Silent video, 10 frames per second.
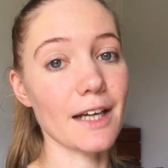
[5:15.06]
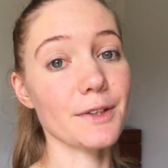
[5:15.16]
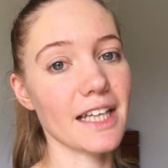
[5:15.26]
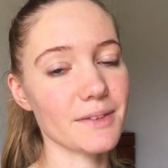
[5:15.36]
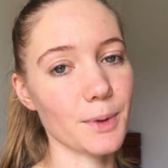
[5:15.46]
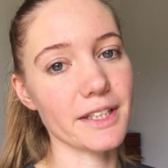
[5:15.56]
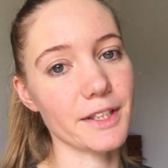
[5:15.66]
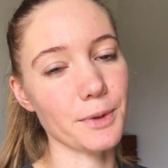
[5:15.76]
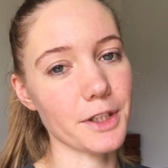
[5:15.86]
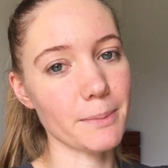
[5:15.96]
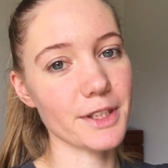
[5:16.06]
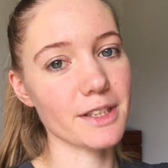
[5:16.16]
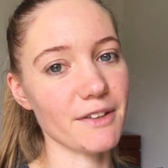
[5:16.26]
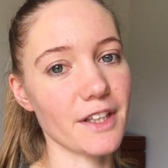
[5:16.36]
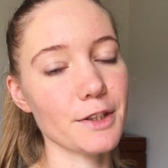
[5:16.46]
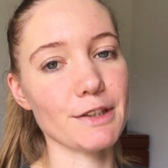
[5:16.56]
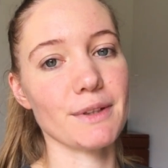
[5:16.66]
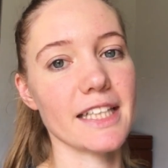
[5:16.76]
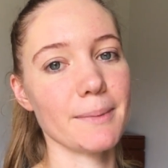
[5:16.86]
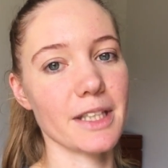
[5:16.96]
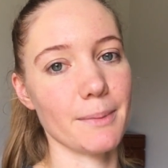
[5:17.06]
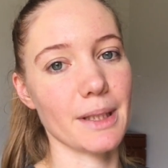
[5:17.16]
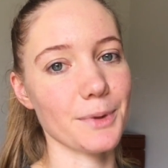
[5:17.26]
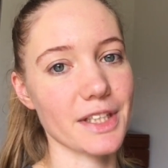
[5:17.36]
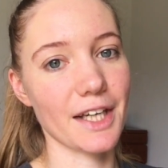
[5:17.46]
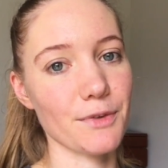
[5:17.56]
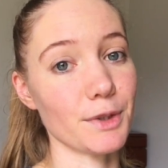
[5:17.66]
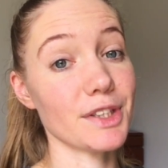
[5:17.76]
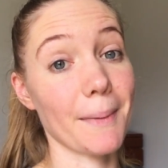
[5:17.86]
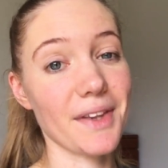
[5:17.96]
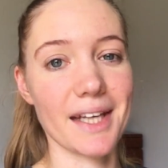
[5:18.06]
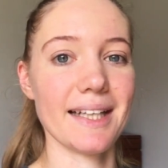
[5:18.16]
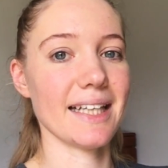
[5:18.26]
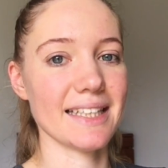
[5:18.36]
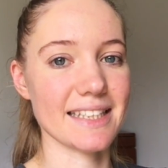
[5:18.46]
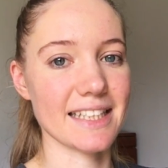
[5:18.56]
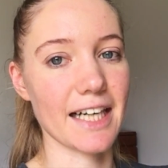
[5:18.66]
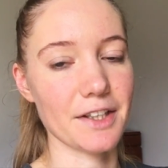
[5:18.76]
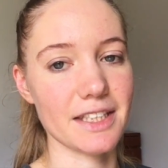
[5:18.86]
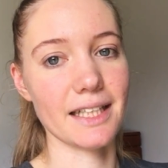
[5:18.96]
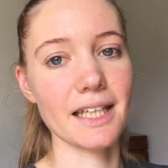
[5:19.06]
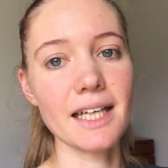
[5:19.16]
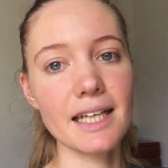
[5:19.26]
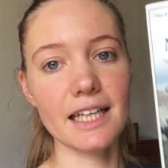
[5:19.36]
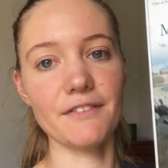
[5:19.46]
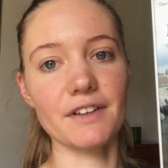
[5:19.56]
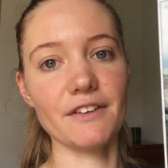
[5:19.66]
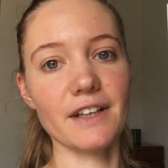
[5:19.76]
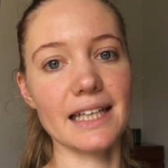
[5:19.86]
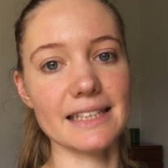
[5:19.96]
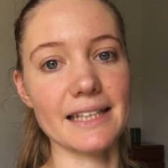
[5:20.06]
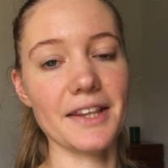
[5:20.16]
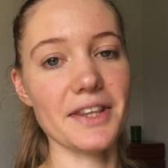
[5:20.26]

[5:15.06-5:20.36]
also have some quite good audiobooks on my phone, so I reckon I'm going to be able to get through something in its entirety, even if it isn't